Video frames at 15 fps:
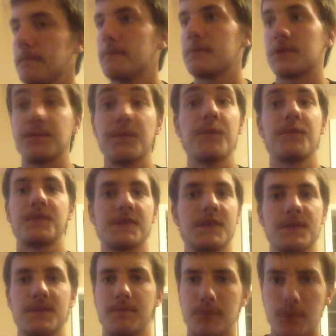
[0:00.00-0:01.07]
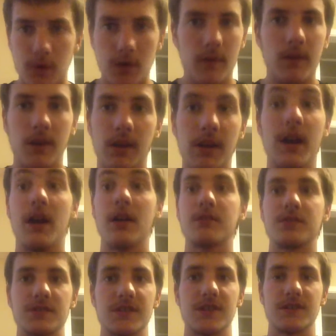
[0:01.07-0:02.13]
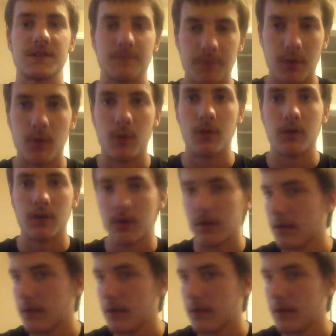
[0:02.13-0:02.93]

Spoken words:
Some people say it's important. Yeah, I understand it's important.